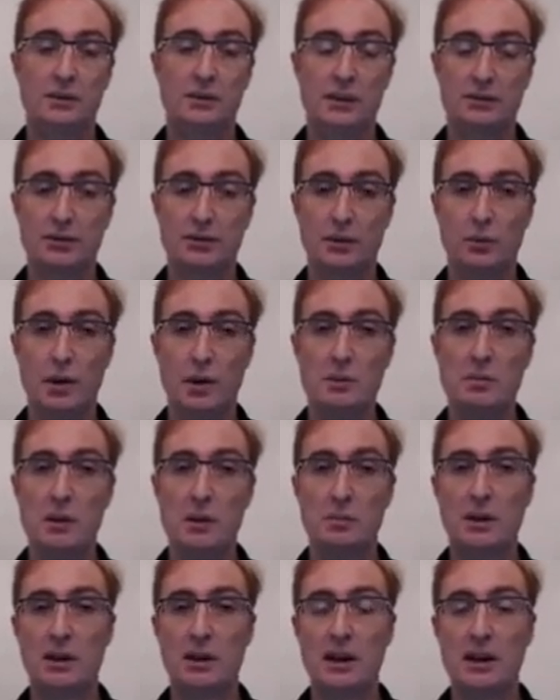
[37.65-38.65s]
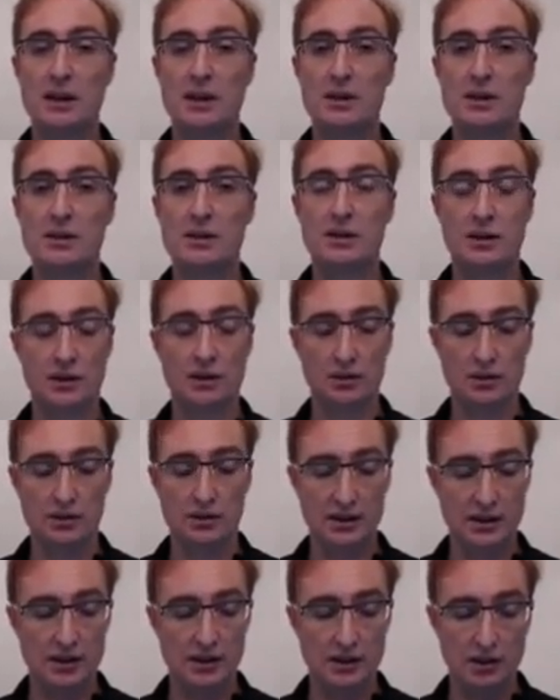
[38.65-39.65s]
different web applications,
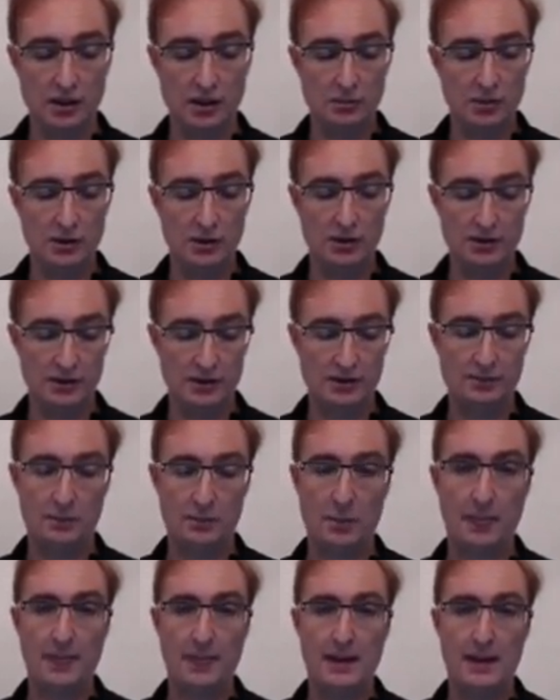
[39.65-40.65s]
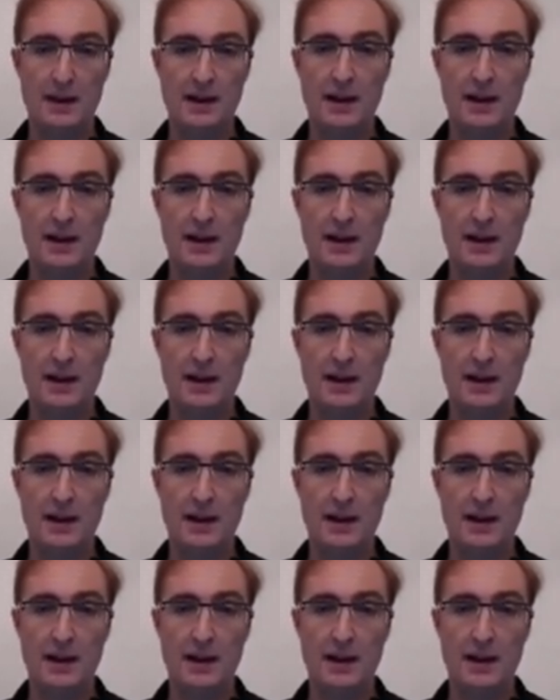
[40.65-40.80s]
including e-commerce.